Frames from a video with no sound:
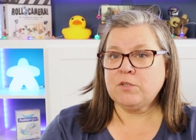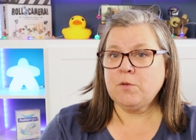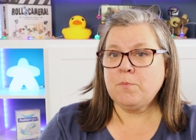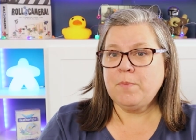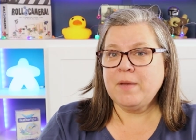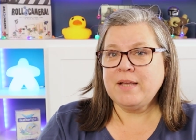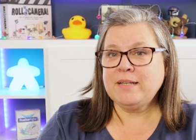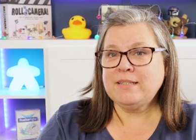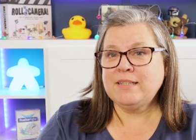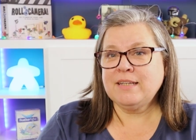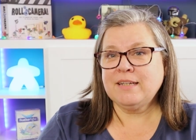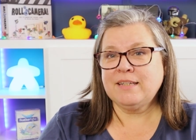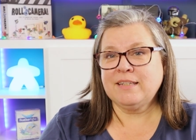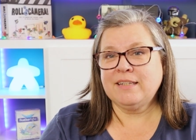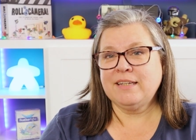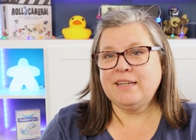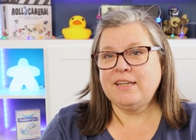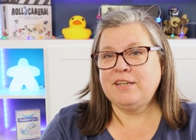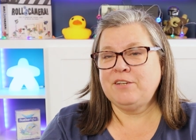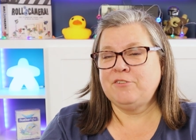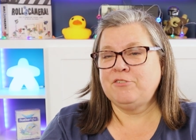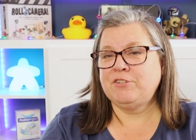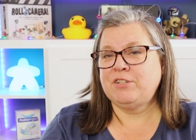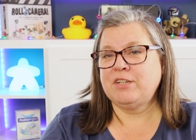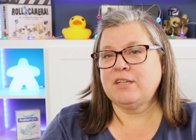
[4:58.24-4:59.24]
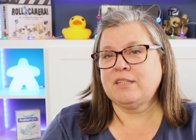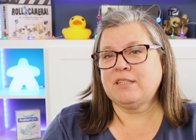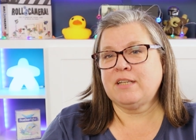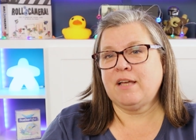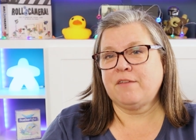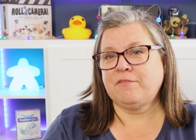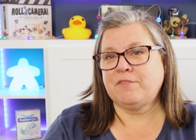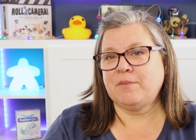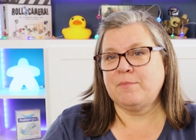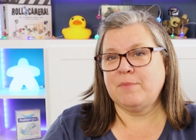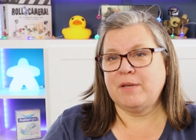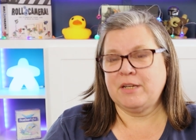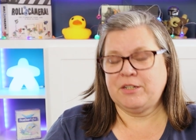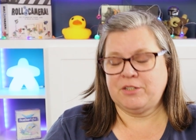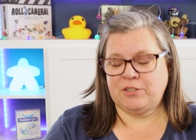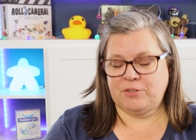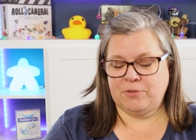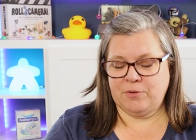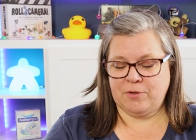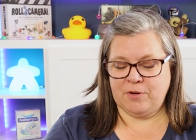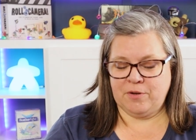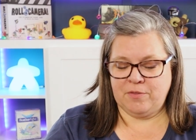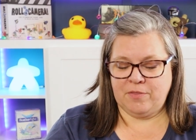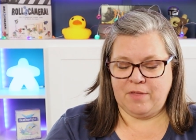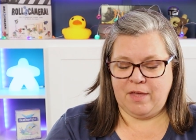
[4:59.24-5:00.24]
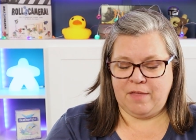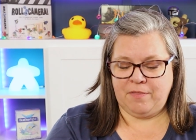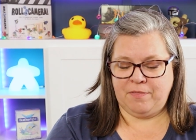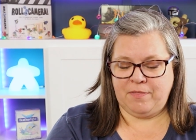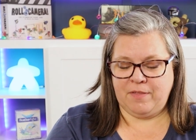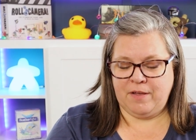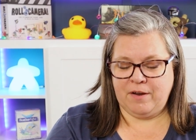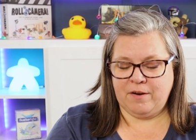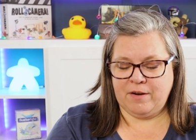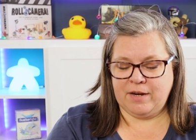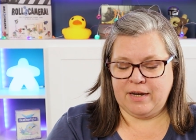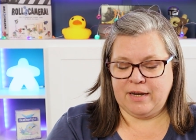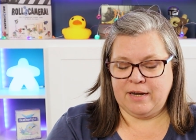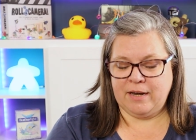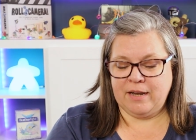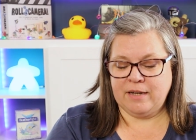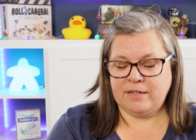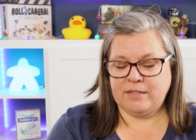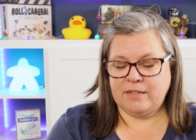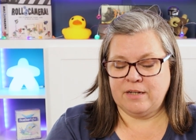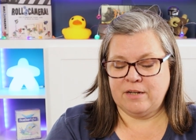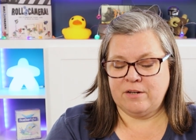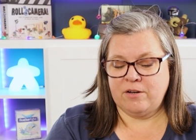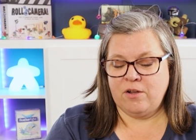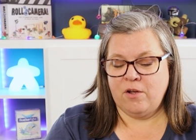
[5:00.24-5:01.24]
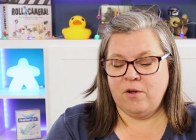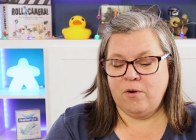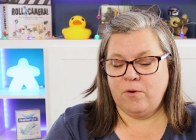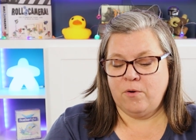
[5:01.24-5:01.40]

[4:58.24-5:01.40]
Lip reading: So basically, you just have to make sure that they are connected